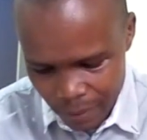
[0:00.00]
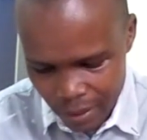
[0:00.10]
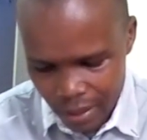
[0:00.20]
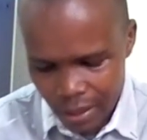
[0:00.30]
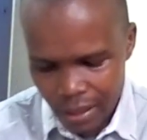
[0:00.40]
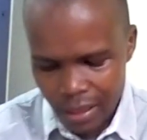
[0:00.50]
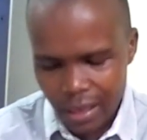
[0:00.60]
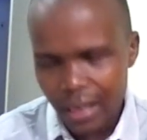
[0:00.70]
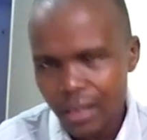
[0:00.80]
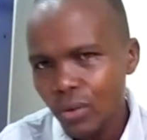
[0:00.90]
That is what
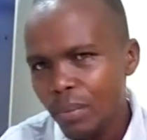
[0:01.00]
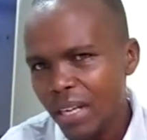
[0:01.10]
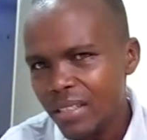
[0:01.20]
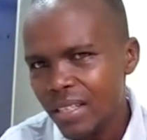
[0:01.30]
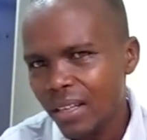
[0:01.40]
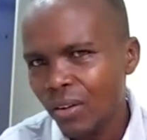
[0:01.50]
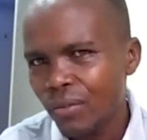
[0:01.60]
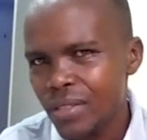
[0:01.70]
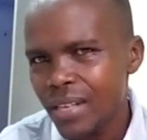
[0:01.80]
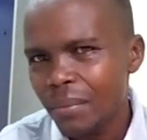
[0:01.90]
we are appreciating
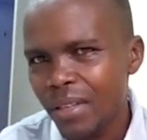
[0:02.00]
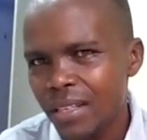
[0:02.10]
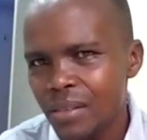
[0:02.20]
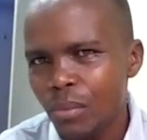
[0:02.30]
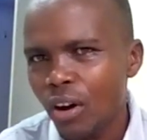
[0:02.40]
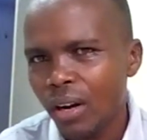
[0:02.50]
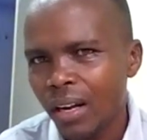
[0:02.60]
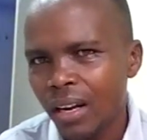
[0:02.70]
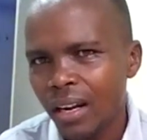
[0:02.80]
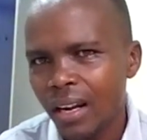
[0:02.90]
here in food
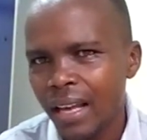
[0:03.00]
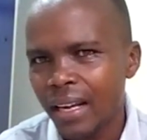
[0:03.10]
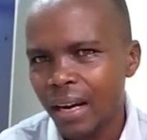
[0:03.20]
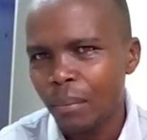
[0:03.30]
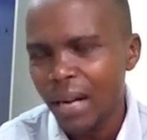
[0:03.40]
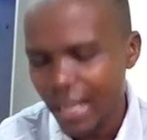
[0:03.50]
and technology,